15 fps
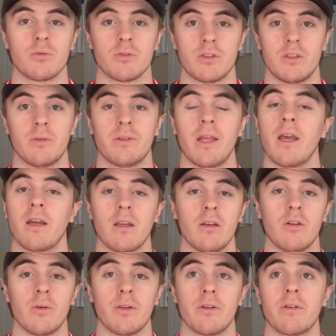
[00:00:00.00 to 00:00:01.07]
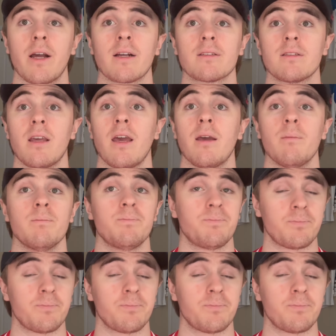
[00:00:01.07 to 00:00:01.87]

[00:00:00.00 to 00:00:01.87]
We'll see what they can do in their next game.